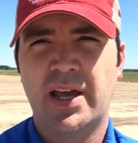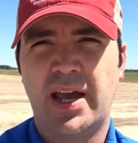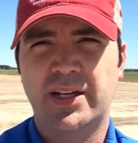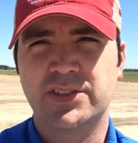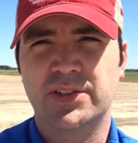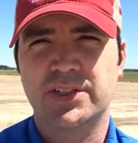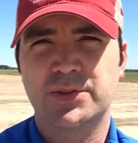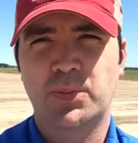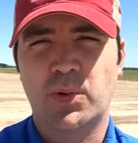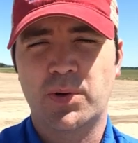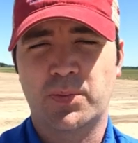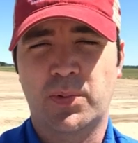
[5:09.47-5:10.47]
actually at this
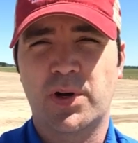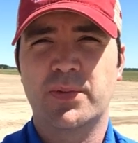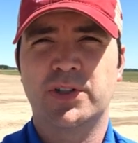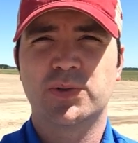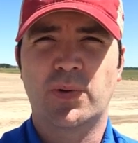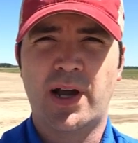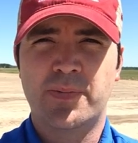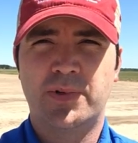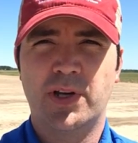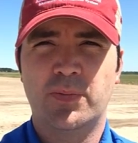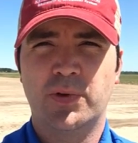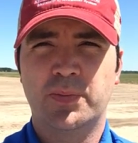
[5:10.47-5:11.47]
point pretty much
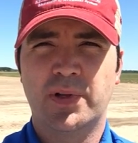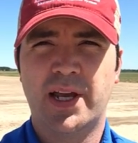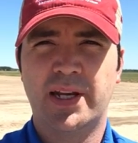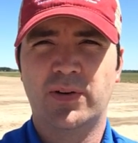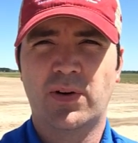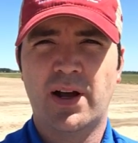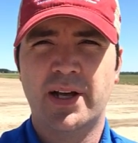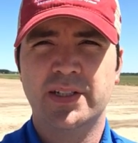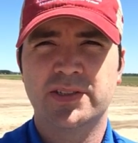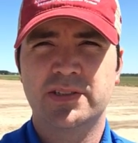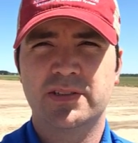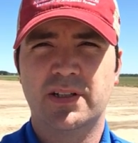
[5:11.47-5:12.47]
wrapped up with planting
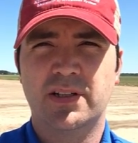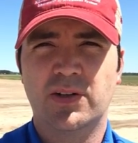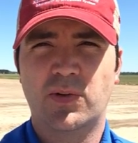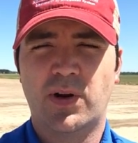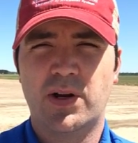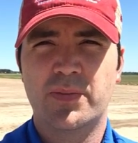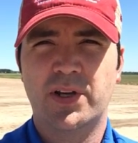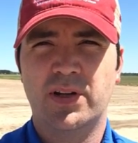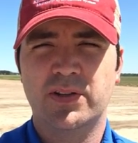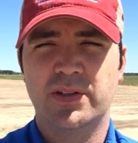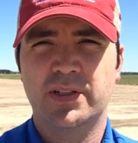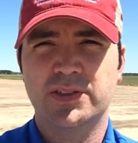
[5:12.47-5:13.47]
rice, uh, quite a bit
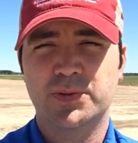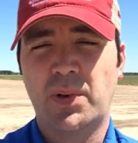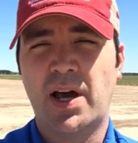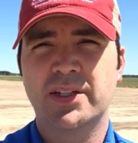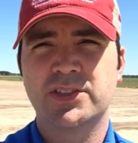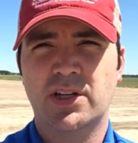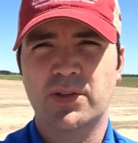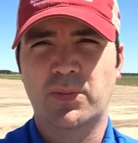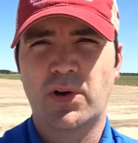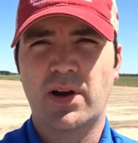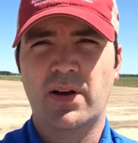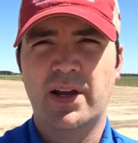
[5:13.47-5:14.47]
on the, in spots on the
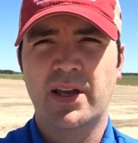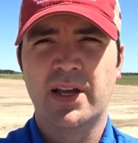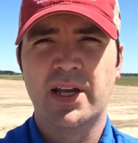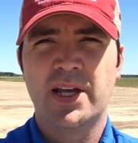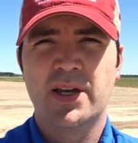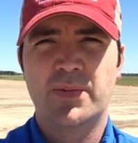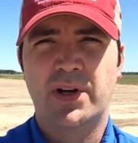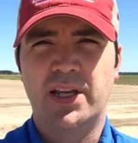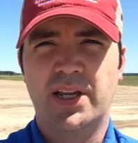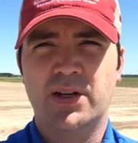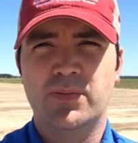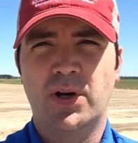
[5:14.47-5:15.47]
prairie. But
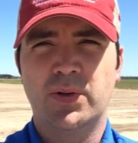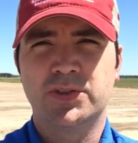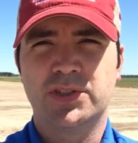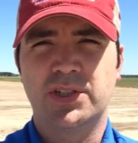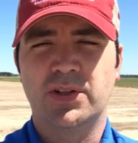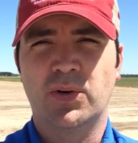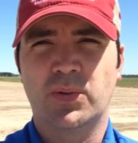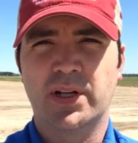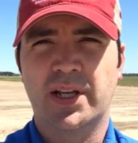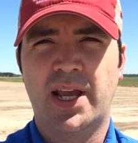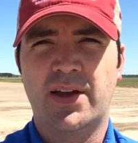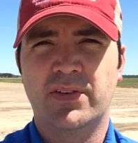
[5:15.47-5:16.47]
again, most still
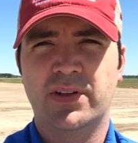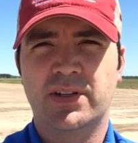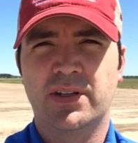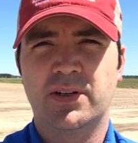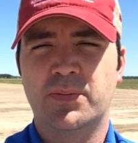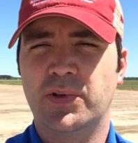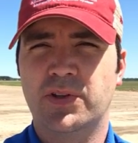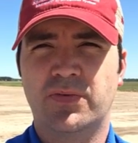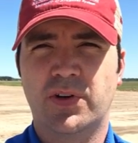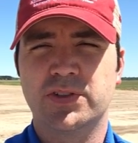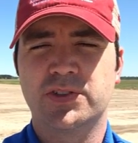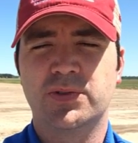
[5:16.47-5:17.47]
really haven't uh, put the
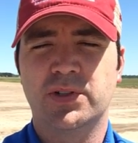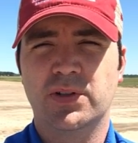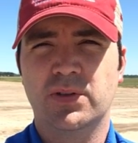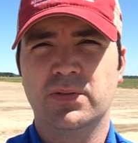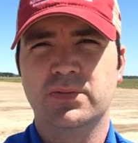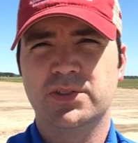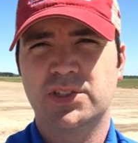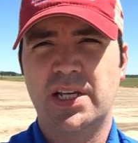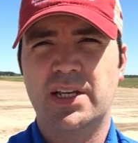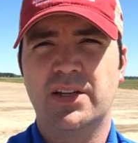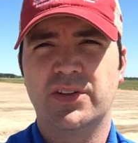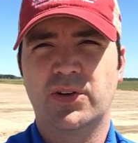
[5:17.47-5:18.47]
first drill
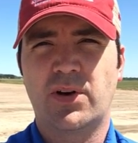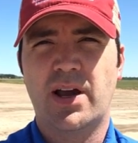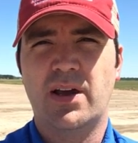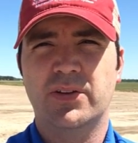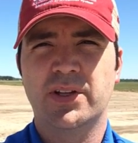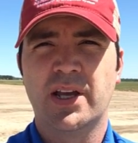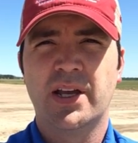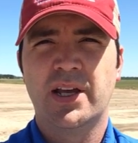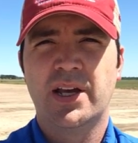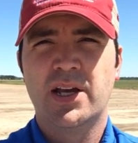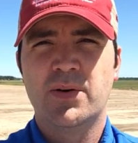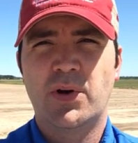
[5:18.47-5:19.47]
seed in the
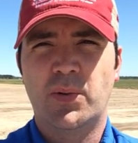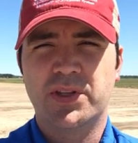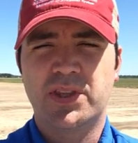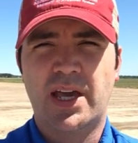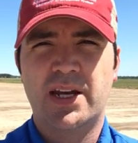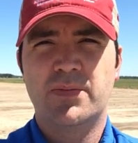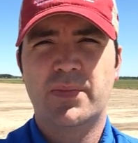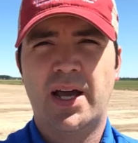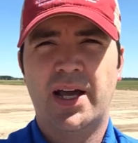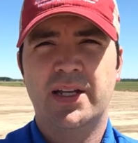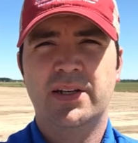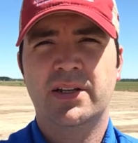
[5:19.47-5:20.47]
ground. But with that in
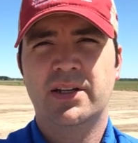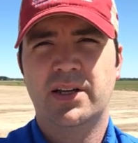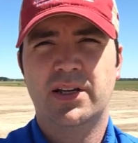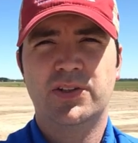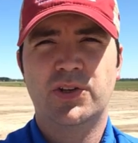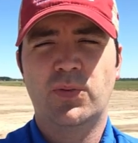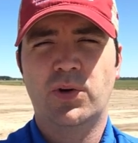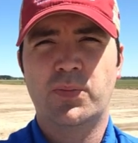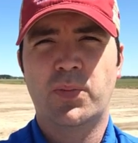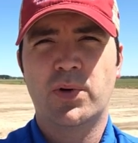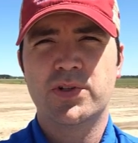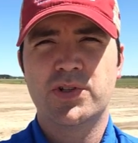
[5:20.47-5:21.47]
mind, I do
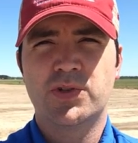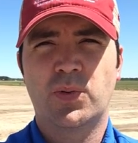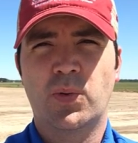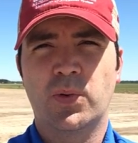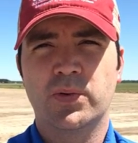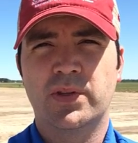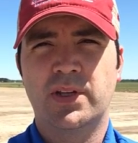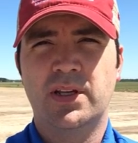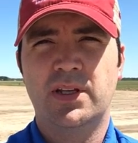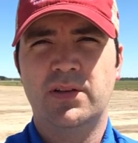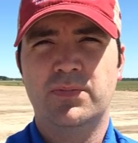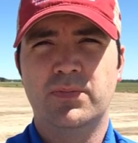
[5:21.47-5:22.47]
want to point you toward
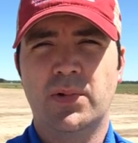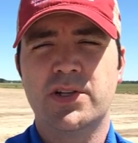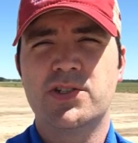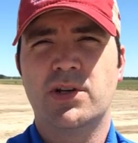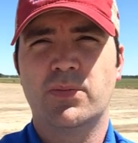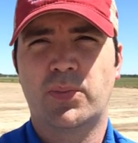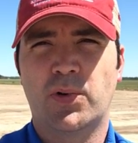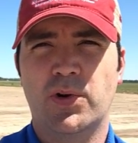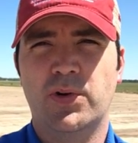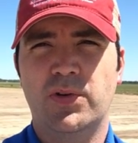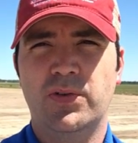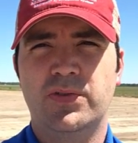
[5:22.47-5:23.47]
the much
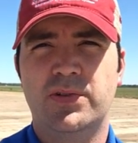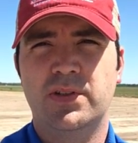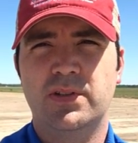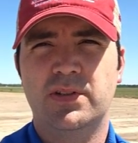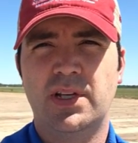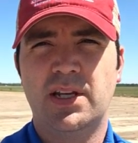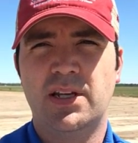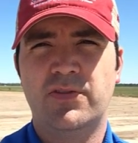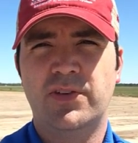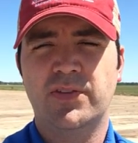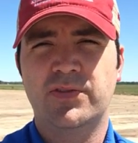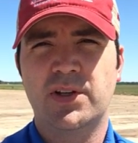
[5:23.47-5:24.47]
improved
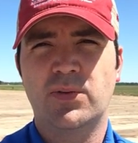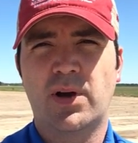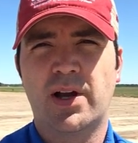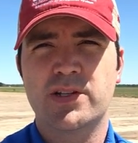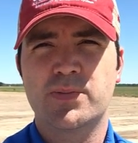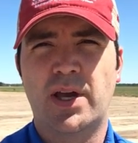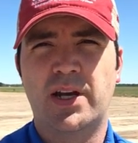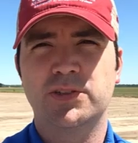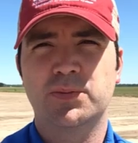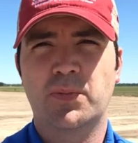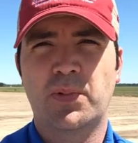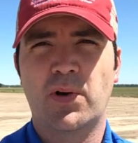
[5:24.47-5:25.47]
DD50 rice
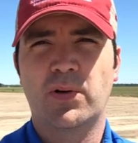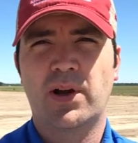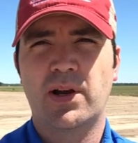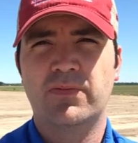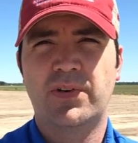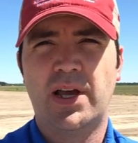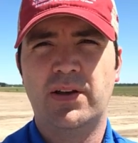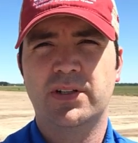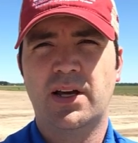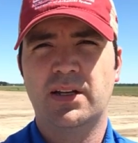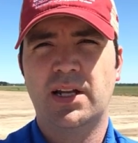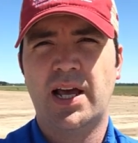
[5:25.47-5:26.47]
management program found
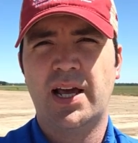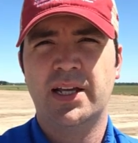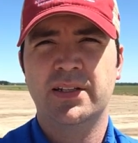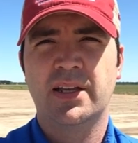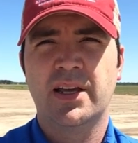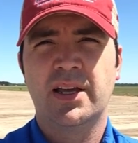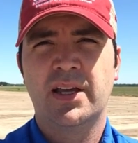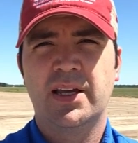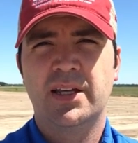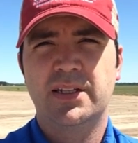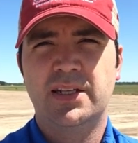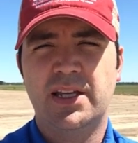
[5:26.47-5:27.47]
online.
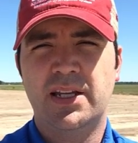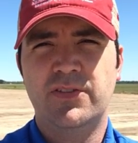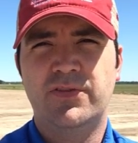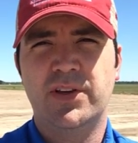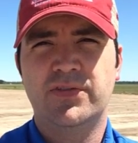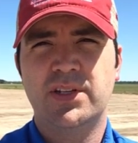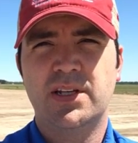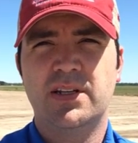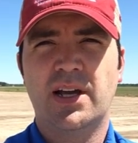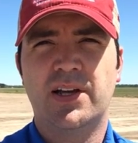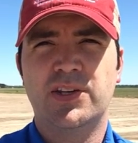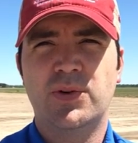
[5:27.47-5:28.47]

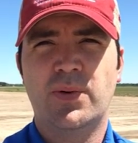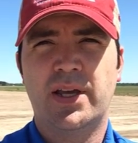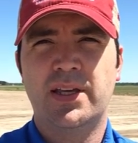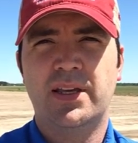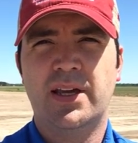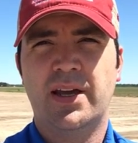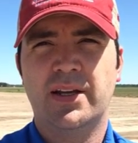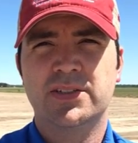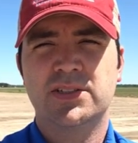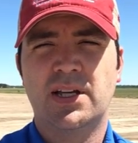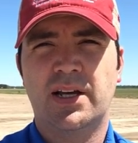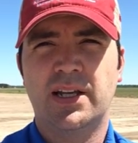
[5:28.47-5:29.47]

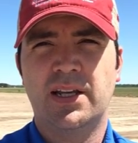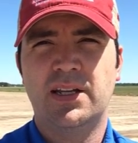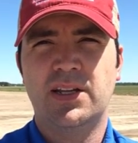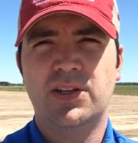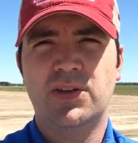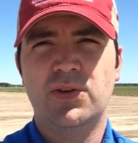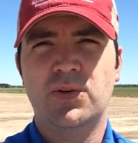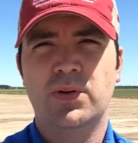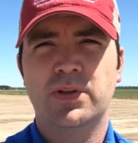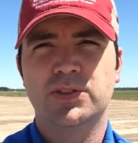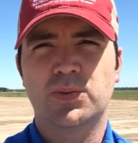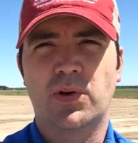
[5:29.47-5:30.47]

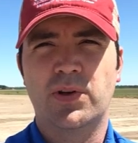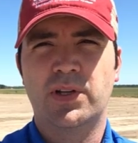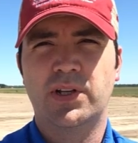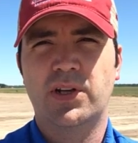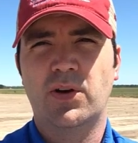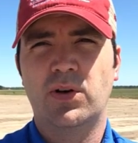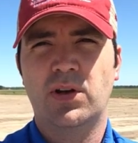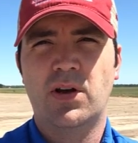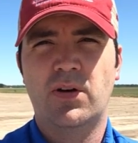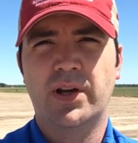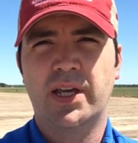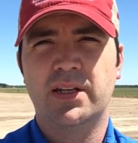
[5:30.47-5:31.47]
DD50.uaex.edu is where you can go to
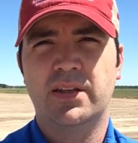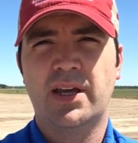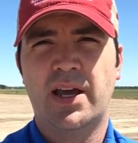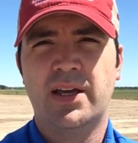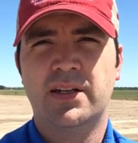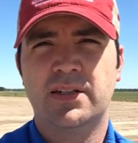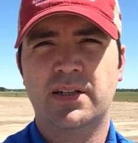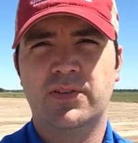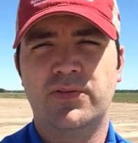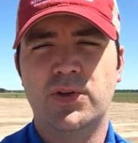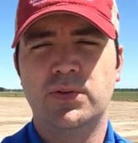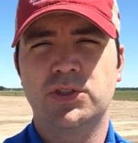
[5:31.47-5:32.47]
log into that. Uh,
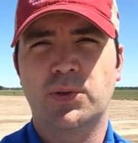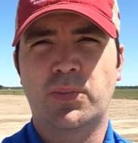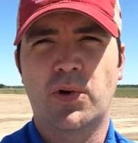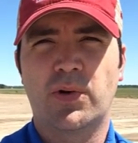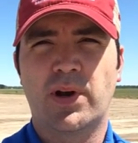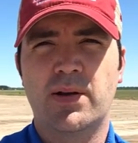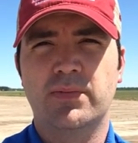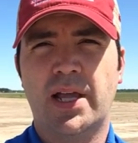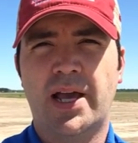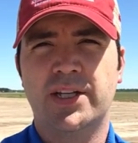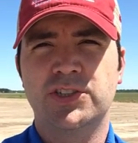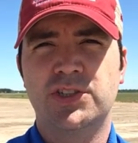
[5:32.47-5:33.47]
if you used the program
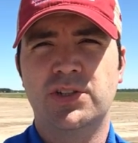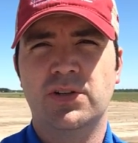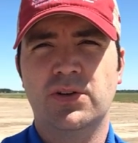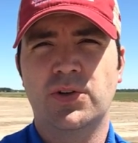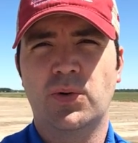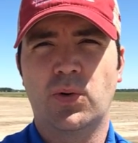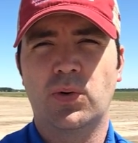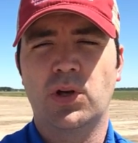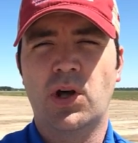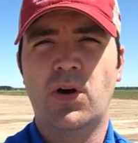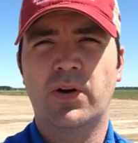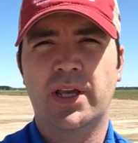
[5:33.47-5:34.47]
last year, your
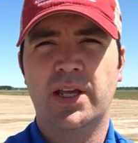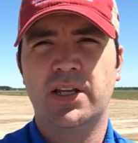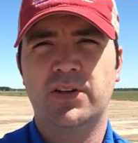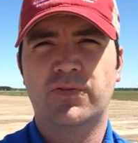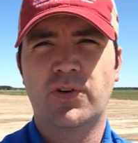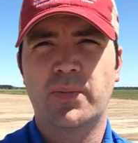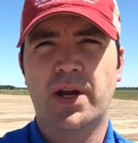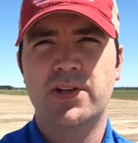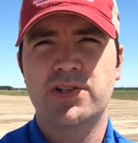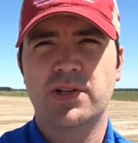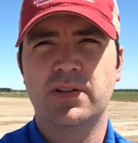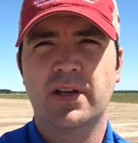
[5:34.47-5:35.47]
login
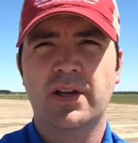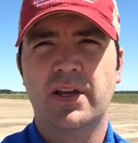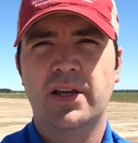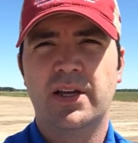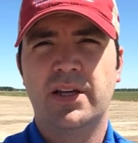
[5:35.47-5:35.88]
information